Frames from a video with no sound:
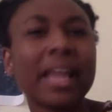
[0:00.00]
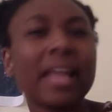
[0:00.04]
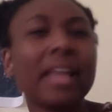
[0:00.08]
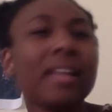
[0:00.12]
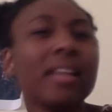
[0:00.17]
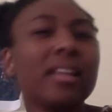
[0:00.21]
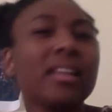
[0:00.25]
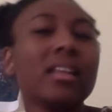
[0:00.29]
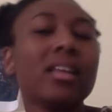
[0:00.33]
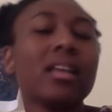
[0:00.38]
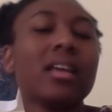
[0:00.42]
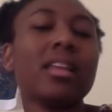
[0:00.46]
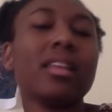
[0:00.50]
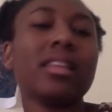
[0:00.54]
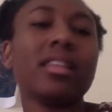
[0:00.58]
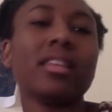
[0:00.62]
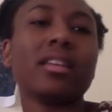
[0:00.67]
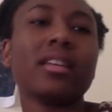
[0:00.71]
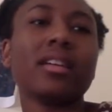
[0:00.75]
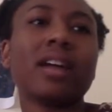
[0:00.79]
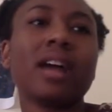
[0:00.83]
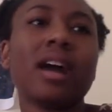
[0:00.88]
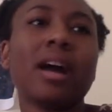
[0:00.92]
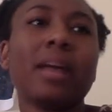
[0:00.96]
just kind of
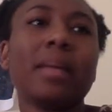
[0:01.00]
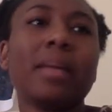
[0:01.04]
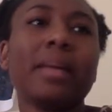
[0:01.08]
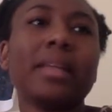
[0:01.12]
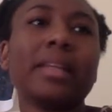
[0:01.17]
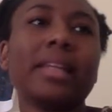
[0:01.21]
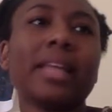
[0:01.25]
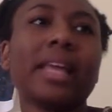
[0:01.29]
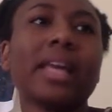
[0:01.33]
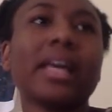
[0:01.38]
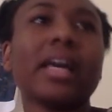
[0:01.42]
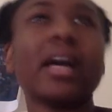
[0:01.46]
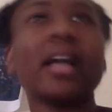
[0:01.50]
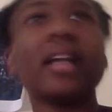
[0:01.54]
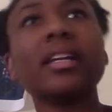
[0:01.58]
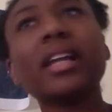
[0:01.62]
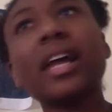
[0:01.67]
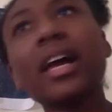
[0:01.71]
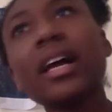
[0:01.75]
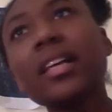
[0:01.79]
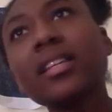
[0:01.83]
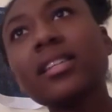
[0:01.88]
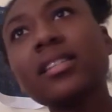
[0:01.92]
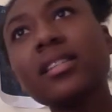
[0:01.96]
be more
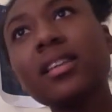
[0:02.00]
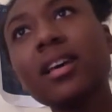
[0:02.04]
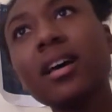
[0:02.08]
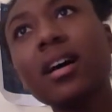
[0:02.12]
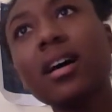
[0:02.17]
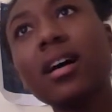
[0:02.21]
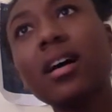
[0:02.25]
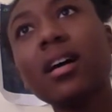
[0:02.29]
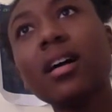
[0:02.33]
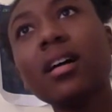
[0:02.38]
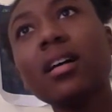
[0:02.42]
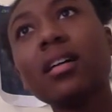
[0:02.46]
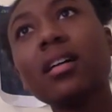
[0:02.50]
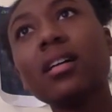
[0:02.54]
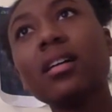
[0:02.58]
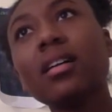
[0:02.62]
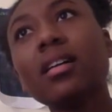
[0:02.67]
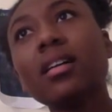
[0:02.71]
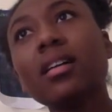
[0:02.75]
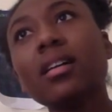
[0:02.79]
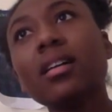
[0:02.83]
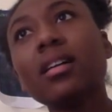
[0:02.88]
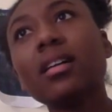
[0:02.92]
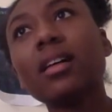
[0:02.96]
interactive than the
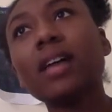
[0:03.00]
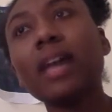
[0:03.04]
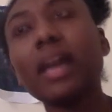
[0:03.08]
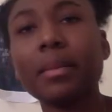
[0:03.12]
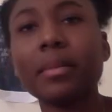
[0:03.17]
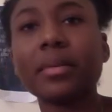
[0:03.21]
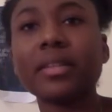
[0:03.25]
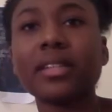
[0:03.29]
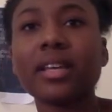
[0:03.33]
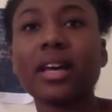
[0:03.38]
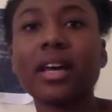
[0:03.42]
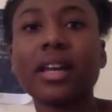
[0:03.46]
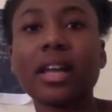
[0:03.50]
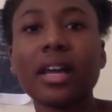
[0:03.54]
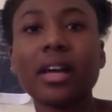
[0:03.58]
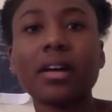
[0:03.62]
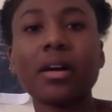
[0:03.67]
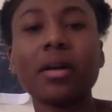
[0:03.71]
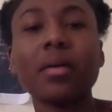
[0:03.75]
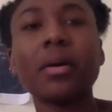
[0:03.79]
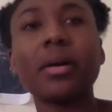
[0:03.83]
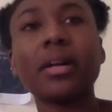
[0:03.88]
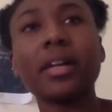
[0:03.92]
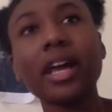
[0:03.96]
common, like,
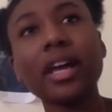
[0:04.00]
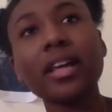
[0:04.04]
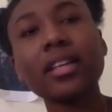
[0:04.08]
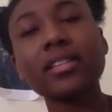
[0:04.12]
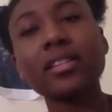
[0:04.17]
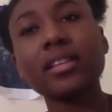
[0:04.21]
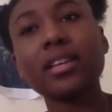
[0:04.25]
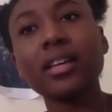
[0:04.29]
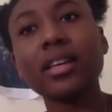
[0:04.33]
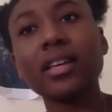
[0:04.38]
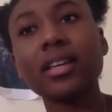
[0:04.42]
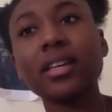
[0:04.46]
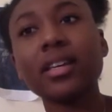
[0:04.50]
Alexa,